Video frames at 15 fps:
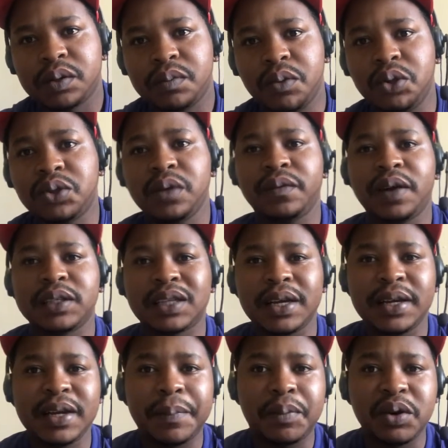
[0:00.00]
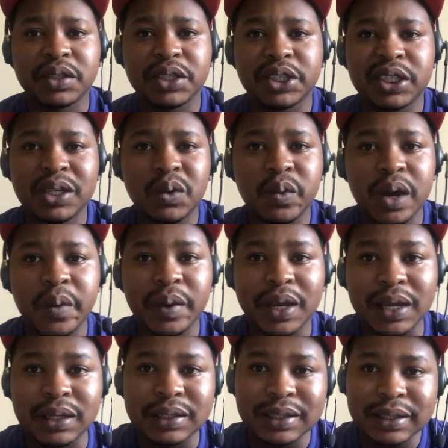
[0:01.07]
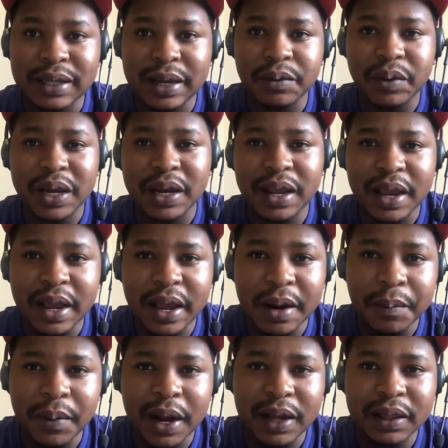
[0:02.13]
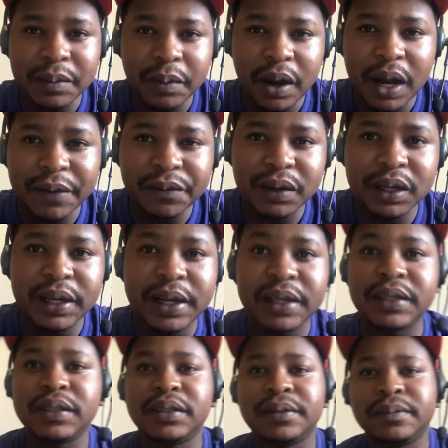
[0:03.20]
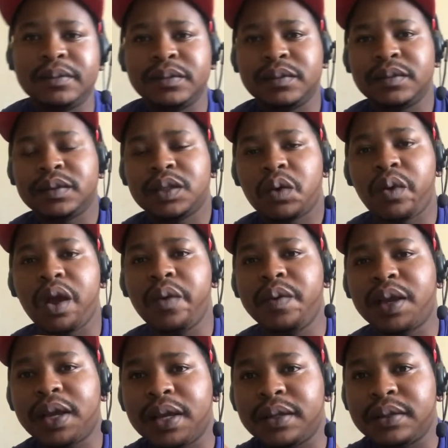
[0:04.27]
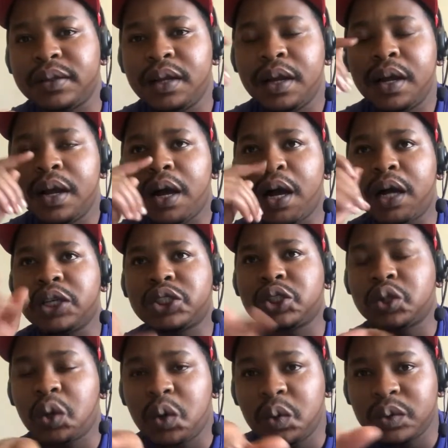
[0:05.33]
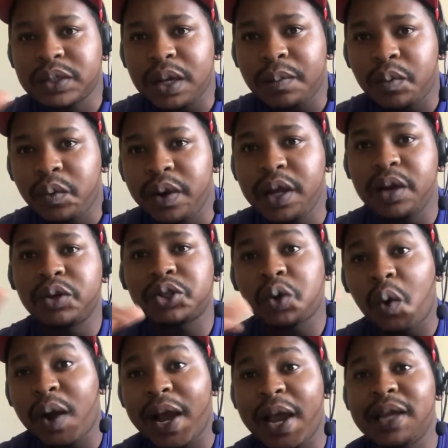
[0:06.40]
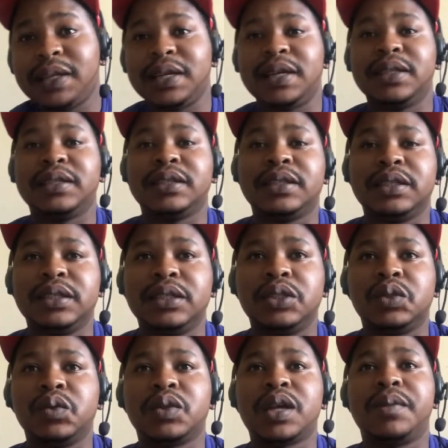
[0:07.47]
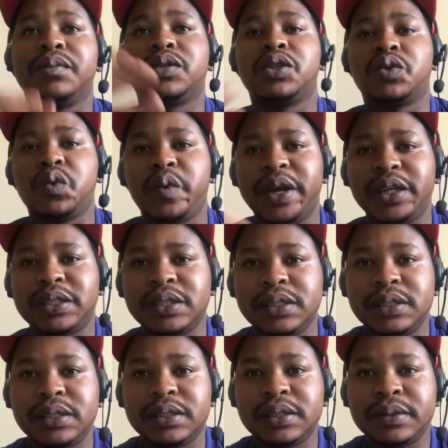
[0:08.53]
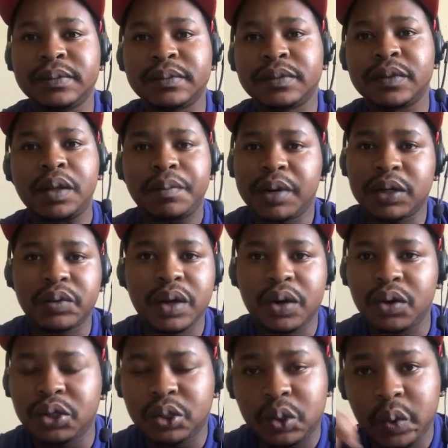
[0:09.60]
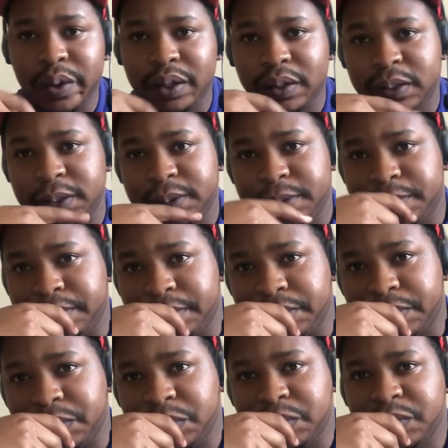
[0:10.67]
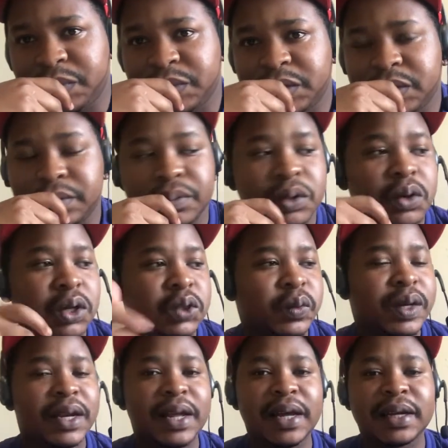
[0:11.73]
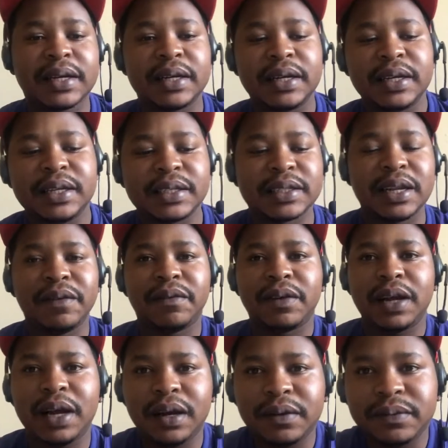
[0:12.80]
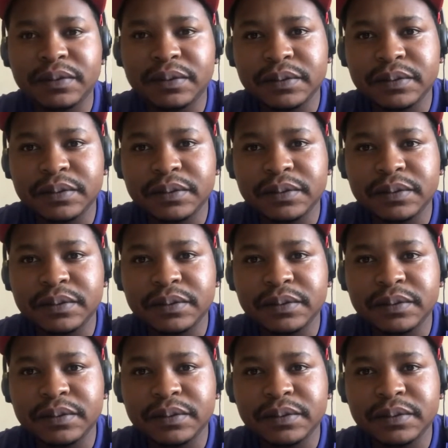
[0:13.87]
Most of us are in a position where we can help other Africans, where we can show some way or show guidance into some situations, but we are not doing it because we lack self-love.